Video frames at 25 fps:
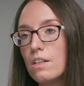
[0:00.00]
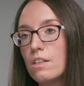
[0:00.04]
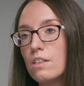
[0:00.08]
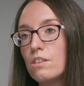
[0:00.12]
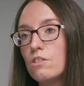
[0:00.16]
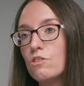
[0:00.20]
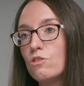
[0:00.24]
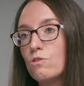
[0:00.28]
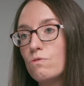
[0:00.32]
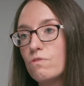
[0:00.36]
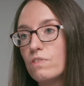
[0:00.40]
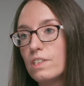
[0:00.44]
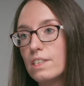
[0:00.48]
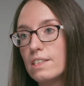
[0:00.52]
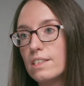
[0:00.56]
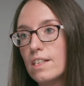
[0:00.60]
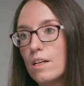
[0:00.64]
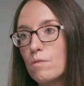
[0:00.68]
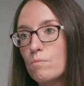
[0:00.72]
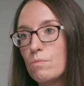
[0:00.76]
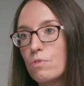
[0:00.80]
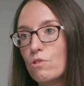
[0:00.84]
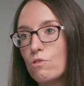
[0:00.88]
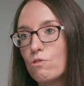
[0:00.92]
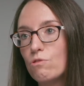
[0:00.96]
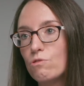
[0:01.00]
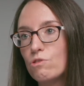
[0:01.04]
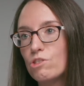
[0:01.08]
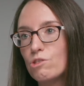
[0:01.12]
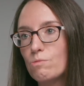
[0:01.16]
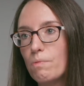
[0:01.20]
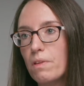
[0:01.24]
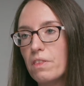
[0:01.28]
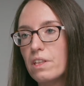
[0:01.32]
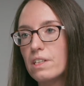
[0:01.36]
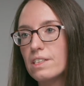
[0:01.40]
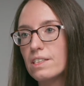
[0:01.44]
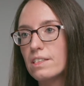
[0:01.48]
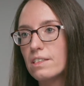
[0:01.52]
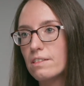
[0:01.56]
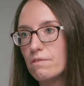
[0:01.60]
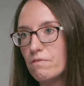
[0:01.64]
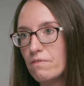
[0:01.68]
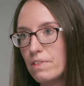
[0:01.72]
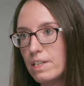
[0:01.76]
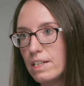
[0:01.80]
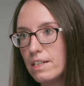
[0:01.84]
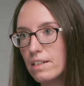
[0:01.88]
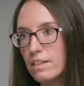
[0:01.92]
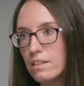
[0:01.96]
So for example, those with a
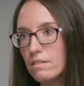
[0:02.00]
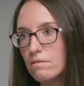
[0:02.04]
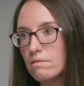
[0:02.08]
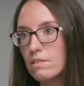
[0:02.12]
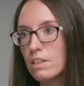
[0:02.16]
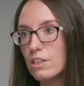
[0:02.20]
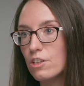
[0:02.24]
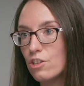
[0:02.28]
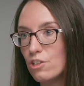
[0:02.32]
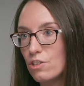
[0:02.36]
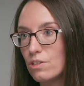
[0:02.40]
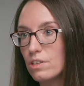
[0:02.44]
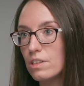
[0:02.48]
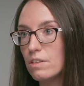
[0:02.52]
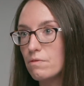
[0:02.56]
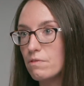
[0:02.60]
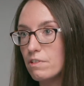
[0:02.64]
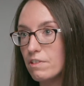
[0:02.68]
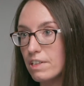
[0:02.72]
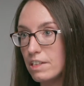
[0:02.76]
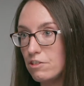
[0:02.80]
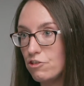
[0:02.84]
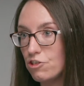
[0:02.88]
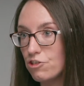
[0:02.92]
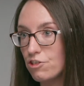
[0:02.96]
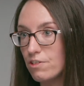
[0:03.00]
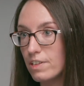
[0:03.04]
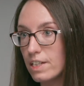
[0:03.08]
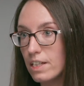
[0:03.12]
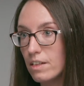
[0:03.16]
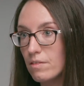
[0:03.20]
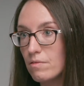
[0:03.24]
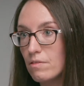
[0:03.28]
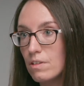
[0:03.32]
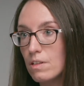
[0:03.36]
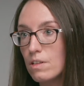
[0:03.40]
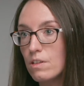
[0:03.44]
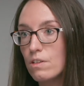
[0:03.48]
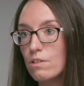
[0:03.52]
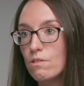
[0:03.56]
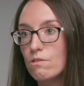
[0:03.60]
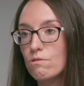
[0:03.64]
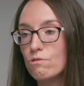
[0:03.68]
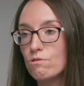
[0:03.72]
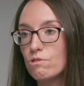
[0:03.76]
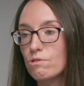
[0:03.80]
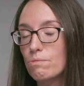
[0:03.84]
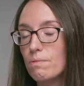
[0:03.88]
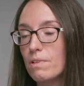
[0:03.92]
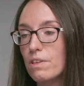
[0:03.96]
severe acute liver injury,
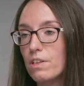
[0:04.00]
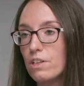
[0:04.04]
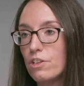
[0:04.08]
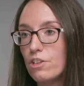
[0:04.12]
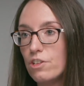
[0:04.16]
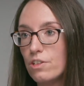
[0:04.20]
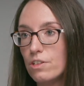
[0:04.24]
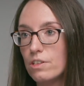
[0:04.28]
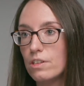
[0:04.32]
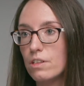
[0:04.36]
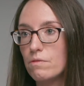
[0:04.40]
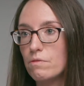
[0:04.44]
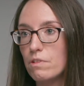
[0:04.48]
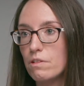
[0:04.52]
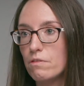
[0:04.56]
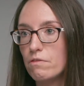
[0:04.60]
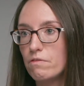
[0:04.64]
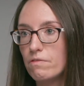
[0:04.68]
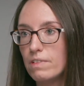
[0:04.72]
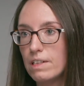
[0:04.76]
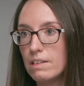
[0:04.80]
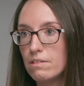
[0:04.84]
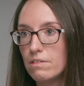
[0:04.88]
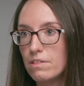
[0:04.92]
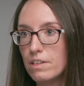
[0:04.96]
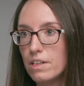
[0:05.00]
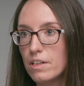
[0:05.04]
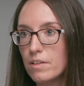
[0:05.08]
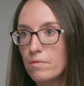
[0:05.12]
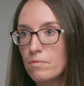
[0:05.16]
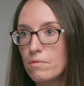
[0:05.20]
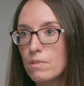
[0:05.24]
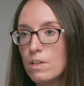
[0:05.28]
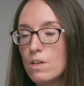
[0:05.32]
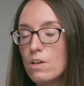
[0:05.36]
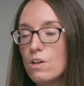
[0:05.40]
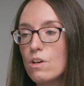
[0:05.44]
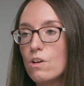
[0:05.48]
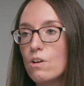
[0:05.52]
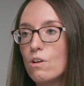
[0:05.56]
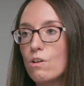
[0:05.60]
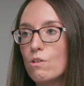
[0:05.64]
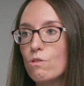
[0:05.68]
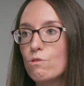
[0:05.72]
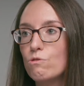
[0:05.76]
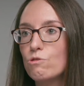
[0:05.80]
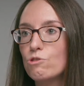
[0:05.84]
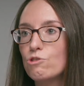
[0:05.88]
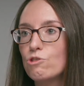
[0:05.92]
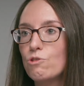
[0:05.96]
those with acute liver failure, or
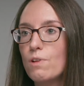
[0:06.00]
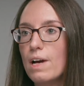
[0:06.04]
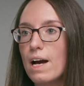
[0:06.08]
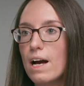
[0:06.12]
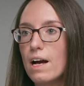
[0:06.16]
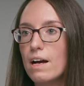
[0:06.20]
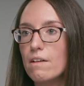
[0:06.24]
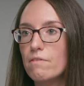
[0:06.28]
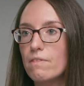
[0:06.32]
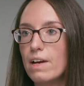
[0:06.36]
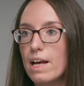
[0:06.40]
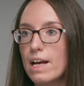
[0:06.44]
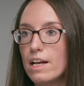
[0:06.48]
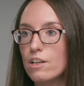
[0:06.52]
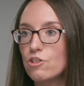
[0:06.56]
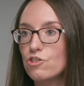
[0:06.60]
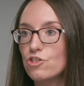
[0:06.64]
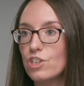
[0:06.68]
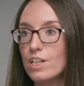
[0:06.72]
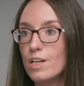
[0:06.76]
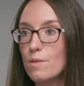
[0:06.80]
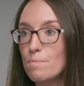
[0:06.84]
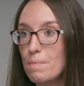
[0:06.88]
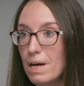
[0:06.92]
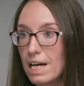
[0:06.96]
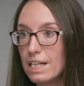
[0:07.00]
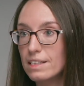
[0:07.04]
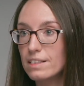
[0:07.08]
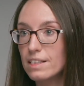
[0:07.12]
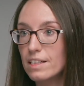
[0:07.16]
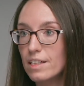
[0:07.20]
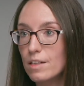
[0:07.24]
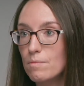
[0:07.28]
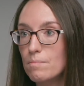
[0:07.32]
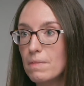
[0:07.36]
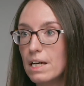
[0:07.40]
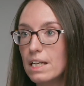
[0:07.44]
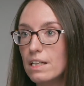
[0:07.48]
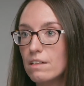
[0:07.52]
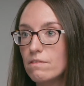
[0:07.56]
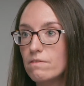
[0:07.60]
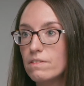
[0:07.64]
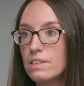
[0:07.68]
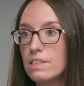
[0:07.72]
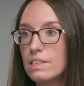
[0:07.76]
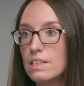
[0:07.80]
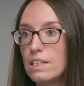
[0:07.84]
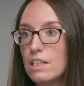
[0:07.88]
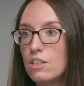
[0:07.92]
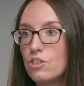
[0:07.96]
those who have extrahepatic
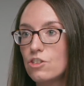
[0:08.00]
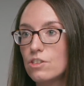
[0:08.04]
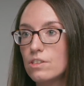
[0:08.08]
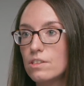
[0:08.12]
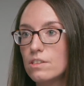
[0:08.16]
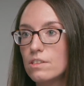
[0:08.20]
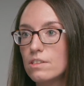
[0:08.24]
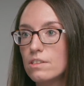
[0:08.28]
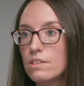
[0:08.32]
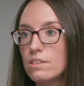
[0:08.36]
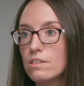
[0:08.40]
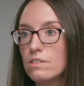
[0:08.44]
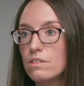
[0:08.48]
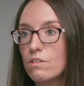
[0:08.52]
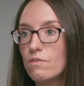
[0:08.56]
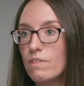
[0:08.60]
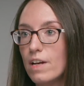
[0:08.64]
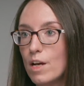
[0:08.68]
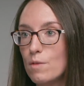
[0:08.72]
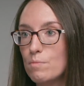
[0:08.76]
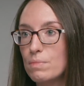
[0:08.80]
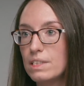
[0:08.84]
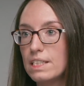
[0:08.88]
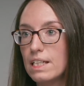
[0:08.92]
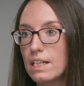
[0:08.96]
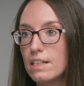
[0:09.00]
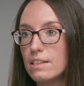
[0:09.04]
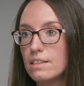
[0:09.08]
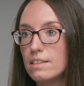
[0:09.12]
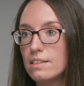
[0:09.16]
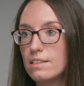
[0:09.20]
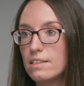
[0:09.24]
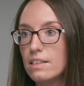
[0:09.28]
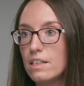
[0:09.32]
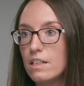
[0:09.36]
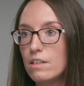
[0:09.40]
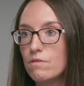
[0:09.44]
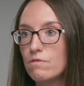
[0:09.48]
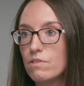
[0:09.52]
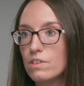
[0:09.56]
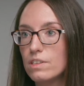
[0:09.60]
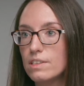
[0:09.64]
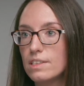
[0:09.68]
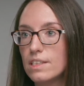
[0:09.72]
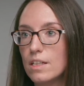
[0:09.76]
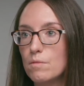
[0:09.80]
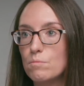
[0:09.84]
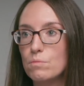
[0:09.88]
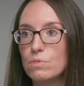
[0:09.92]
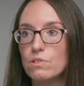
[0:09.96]
manifestations of hepatitis C, for
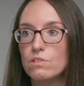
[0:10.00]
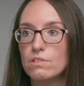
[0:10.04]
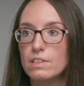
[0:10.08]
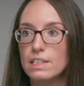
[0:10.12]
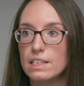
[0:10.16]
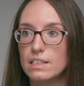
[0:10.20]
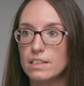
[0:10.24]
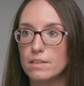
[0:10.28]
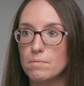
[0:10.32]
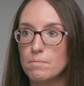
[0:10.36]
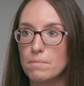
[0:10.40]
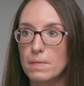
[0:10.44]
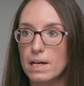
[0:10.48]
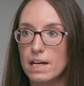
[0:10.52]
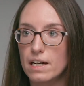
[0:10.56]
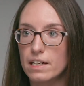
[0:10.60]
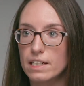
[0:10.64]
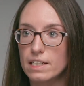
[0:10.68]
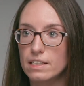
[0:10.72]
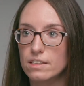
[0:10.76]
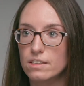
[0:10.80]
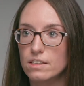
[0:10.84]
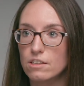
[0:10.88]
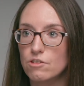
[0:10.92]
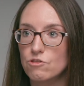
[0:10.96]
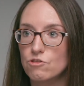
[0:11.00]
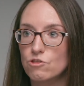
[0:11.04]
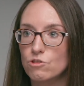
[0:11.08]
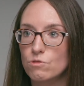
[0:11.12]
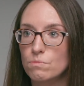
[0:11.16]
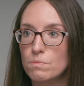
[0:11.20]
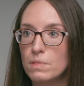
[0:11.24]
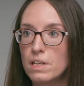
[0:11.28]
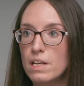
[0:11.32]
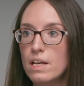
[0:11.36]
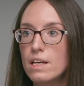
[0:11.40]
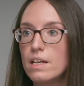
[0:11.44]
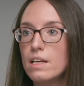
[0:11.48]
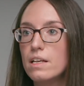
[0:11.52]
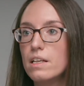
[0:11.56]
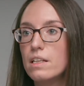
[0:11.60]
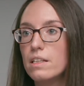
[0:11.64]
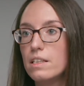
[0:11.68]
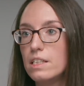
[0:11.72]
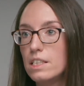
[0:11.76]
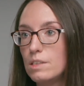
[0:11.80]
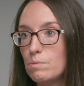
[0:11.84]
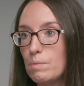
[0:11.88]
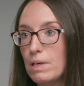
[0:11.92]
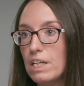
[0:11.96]
example, Guillain-Barré syndrome.
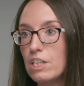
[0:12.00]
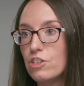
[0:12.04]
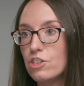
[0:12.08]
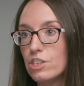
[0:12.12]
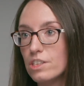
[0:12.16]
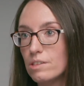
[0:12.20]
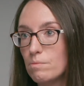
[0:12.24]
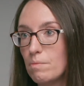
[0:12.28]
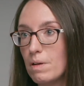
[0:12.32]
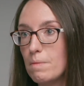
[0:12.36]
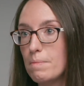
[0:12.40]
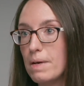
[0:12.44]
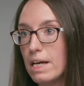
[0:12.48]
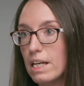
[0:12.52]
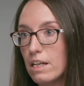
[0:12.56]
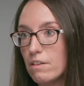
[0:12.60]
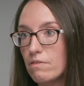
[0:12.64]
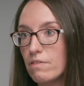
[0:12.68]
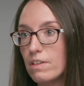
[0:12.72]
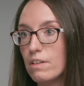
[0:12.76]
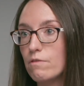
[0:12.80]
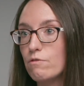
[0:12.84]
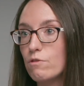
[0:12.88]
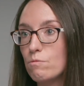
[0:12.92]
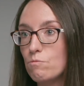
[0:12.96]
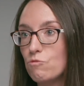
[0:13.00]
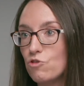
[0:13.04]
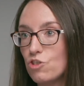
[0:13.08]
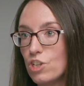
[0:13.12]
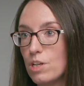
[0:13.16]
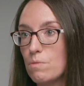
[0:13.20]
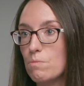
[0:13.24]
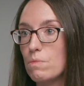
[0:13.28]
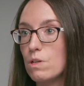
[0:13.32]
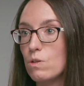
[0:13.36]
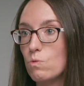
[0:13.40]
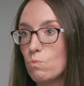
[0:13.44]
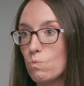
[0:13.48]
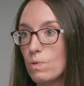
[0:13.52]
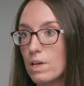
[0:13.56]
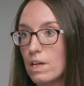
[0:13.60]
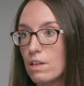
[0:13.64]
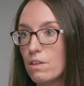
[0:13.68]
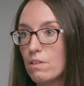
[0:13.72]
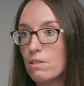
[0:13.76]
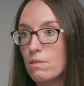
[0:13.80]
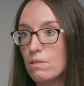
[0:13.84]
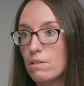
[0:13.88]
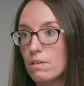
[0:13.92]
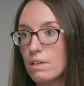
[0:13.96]
These patients may benefit from treatment
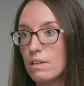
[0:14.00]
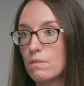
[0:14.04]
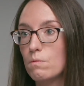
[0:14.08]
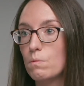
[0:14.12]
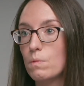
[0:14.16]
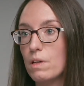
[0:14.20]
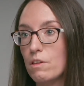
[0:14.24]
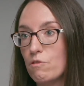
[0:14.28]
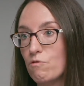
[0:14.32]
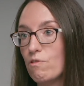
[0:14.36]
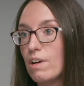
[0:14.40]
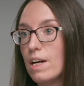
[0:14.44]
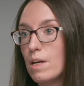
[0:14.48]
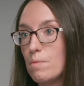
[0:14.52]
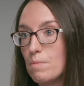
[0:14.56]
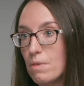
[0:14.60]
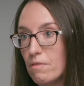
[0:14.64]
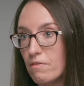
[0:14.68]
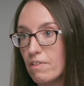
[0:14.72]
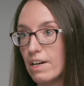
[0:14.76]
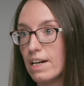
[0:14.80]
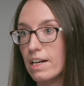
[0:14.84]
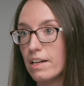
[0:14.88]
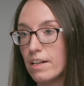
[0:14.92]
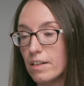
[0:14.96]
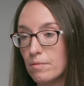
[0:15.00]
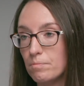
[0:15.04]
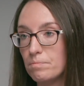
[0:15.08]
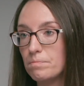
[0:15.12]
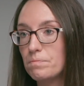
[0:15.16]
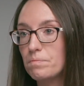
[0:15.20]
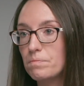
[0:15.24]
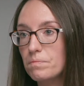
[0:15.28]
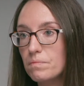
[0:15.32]
with ribavirin.